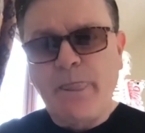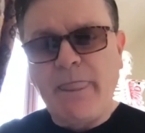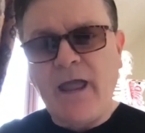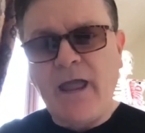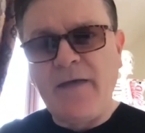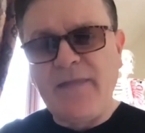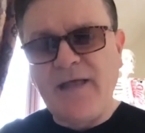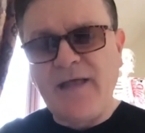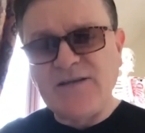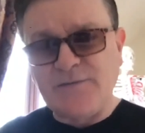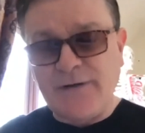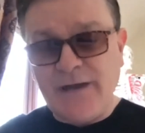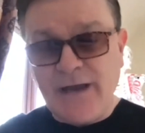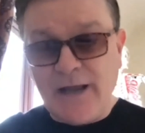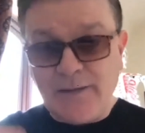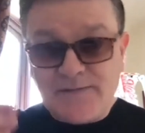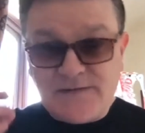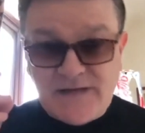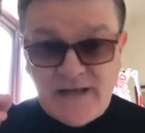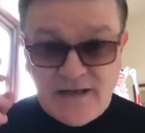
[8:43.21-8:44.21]
And that's what
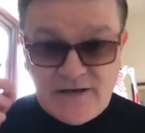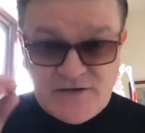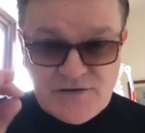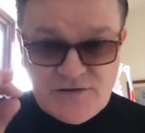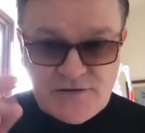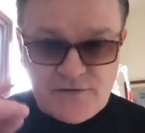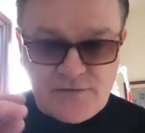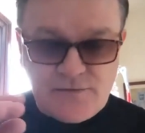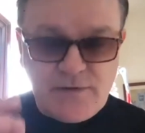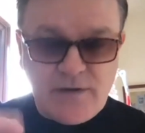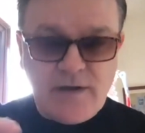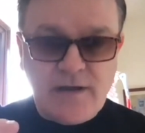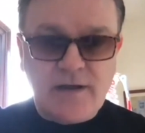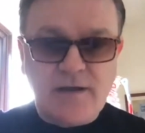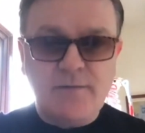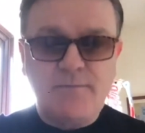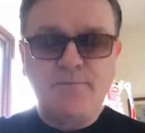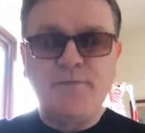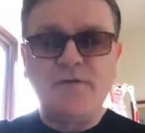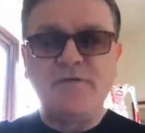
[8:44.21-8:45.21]
helps then to
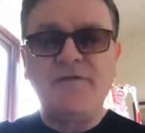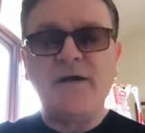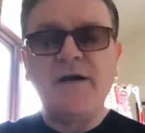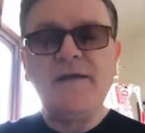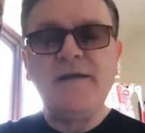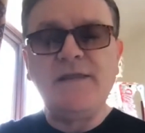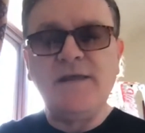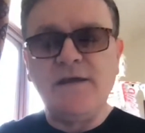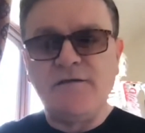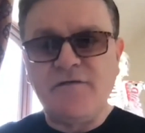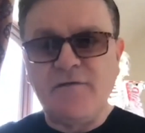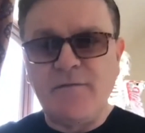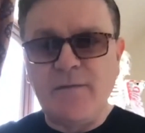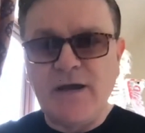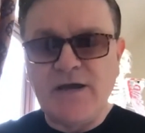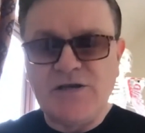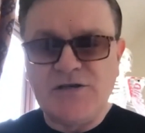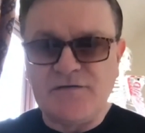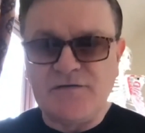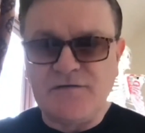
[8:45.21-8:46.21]
provide the
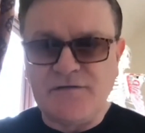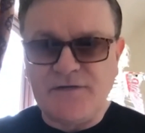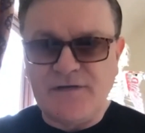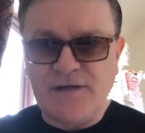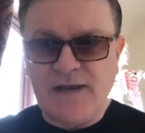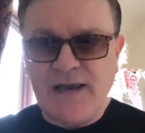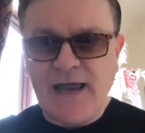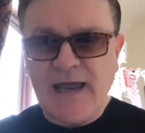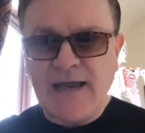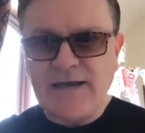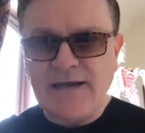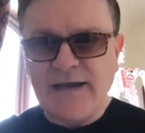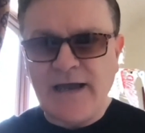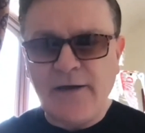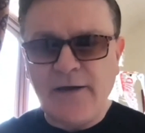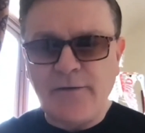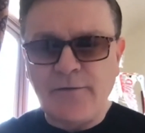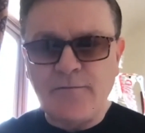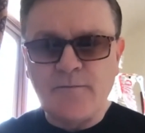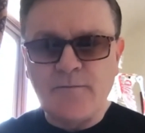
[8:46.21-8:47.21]
information for the laying
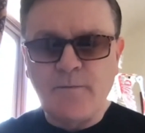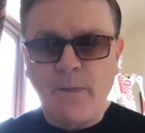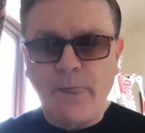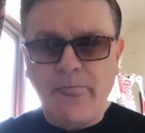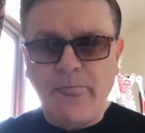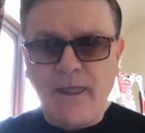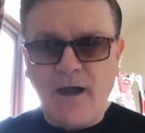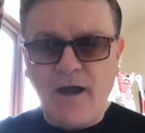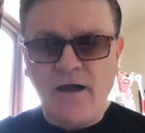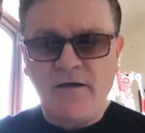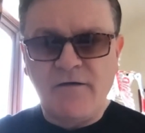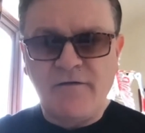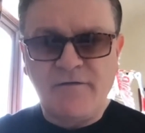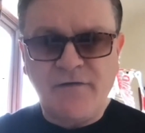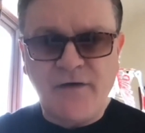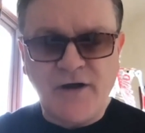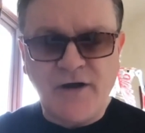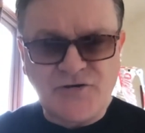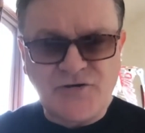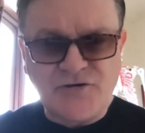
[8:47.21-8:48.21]
down of
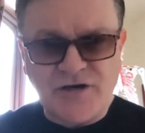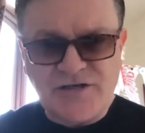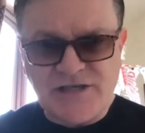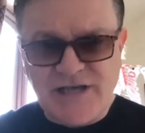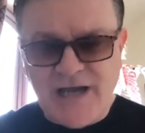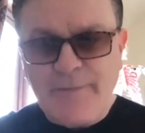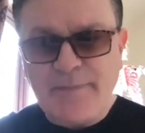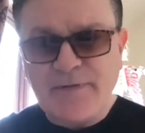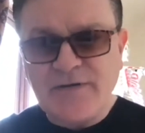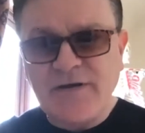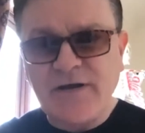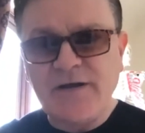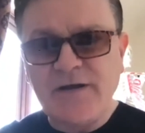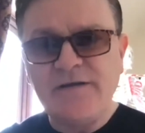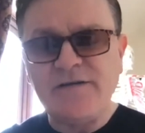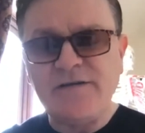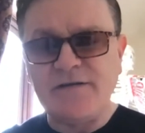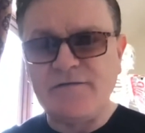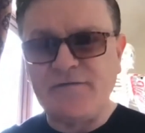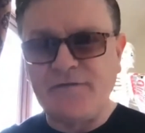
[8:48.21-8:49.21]

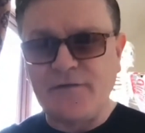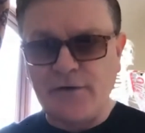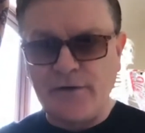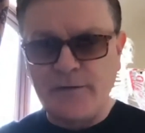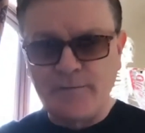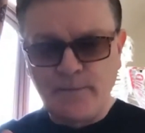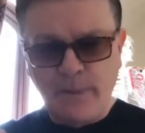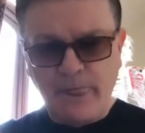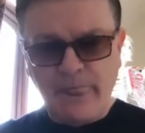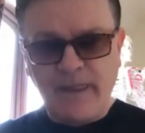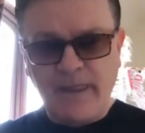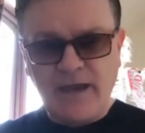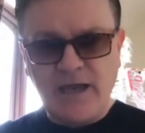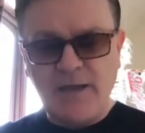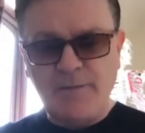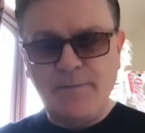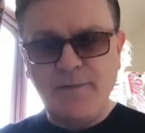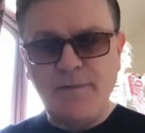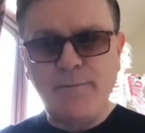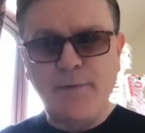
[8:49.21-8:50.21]
hydroxyapatite and for
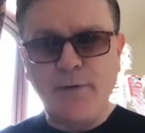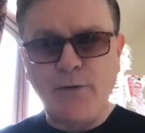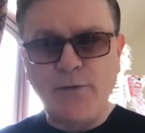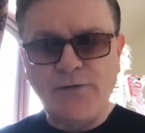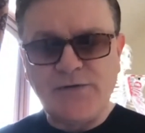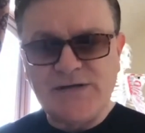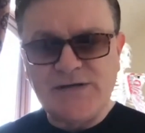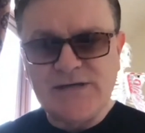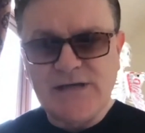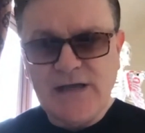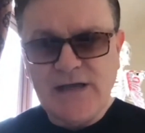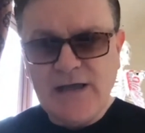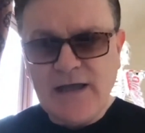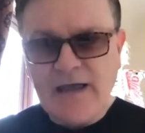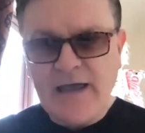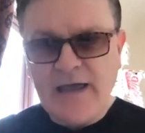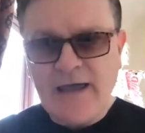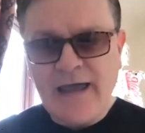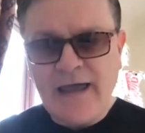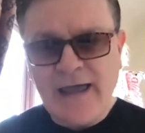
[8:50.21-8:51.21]
keeping bones
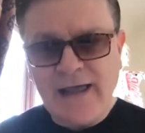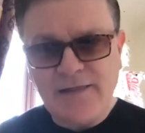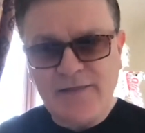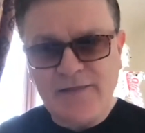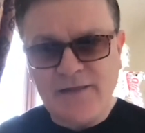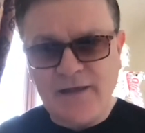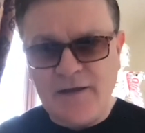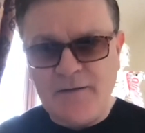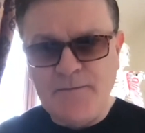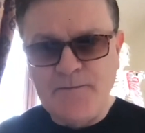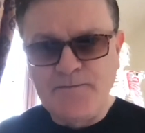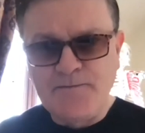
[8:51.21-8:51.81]
healthy.